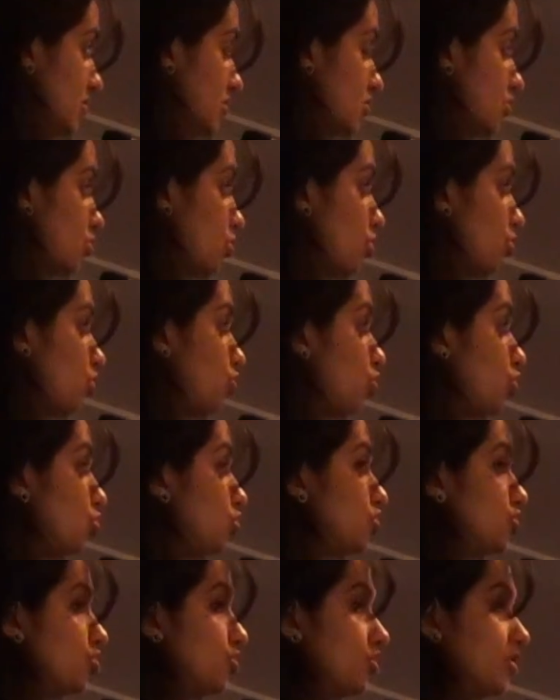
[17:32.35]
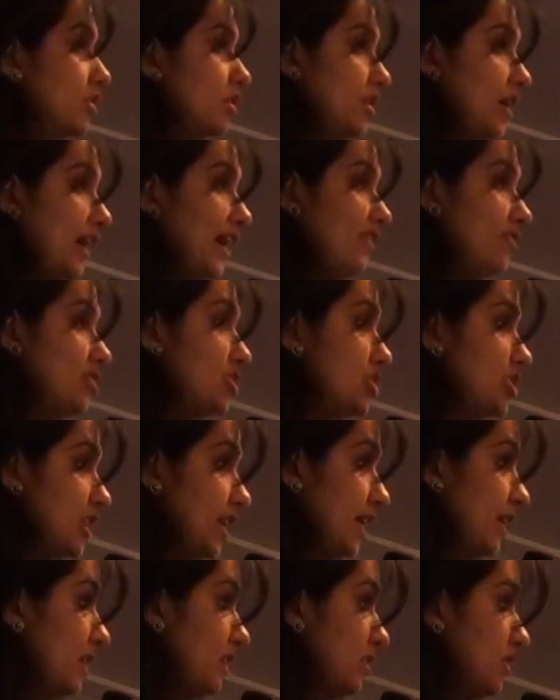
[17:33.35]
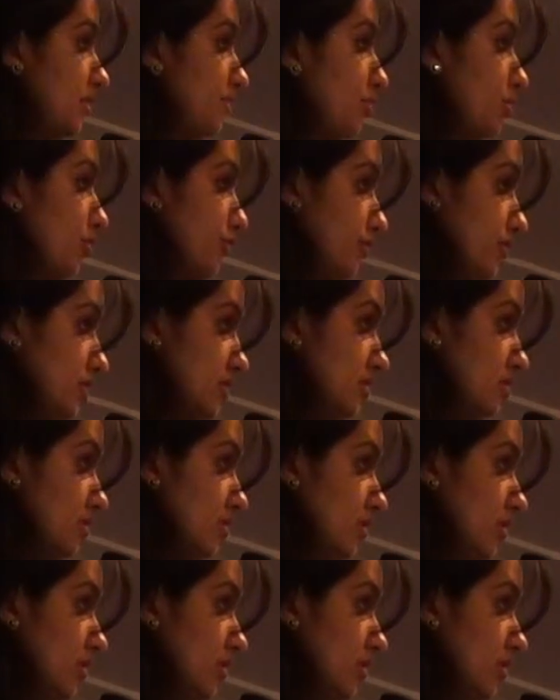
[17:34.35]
So who should have a share in the profits